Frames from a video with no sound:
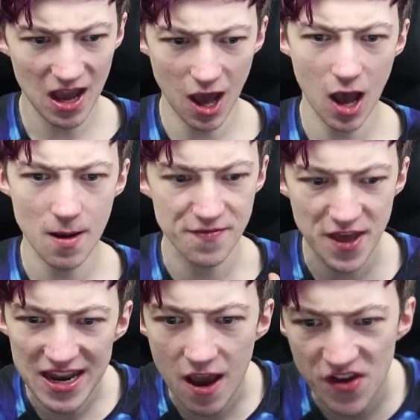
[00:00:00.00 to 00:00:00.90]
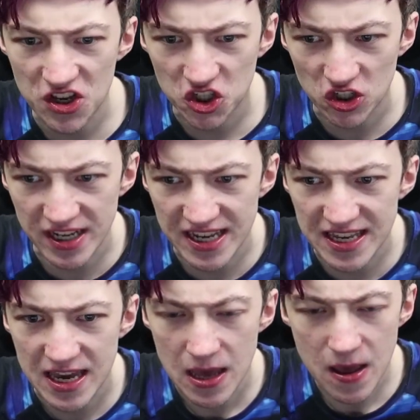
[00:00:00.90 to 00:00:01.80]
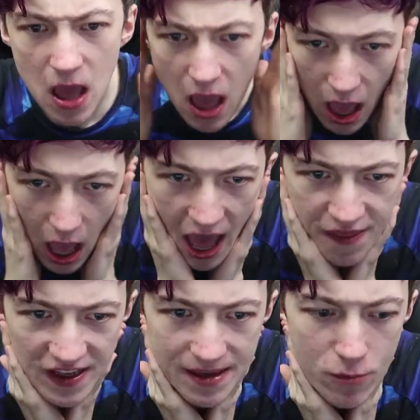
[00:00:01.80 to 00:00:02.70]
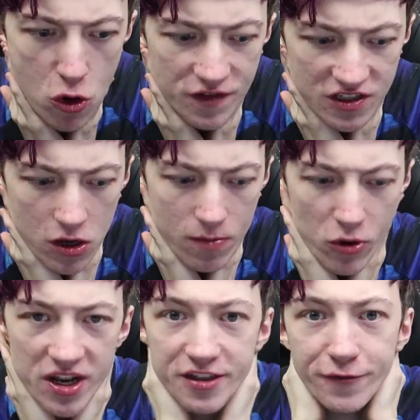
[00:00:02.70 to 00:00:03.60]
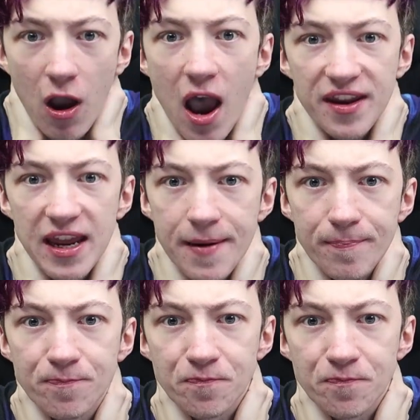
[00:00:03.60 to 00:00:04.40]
Uh, then it eventually I think it moved to Monday to Friday.